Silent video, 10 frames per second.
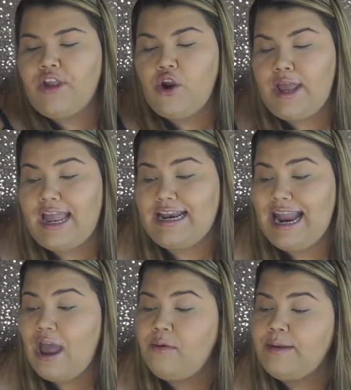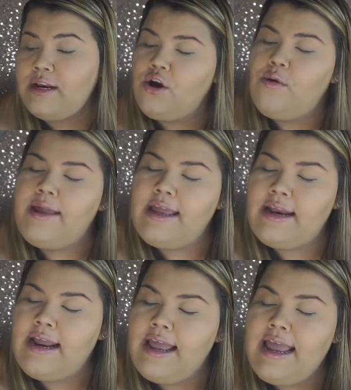Okay, now I'm going to go
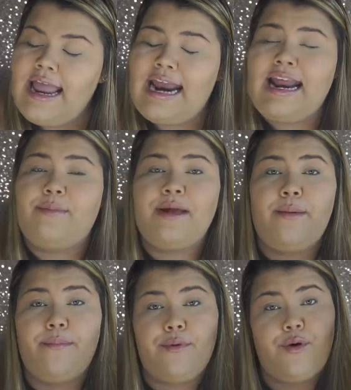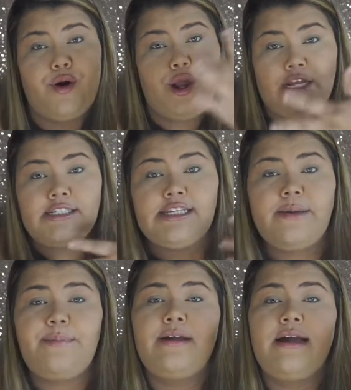in and I'm going to bronze
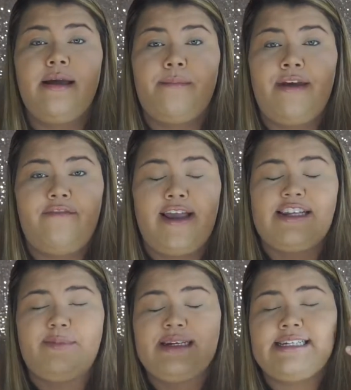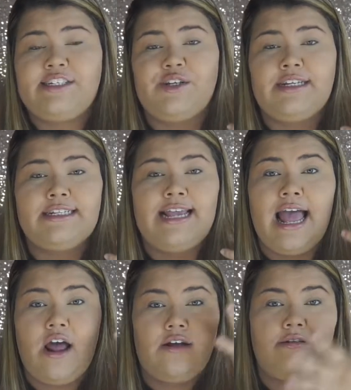up my face, because as you can
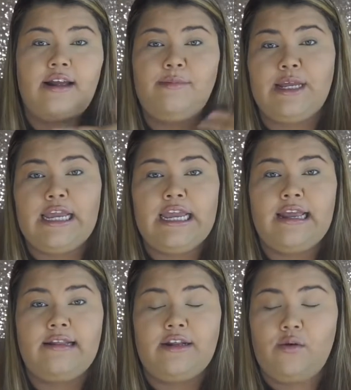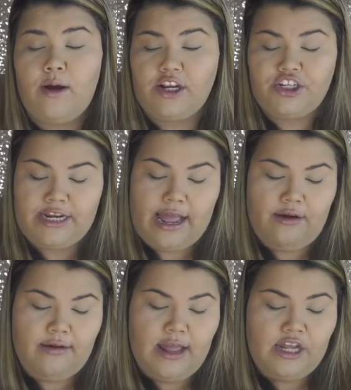tell, I'm looking a little washed out.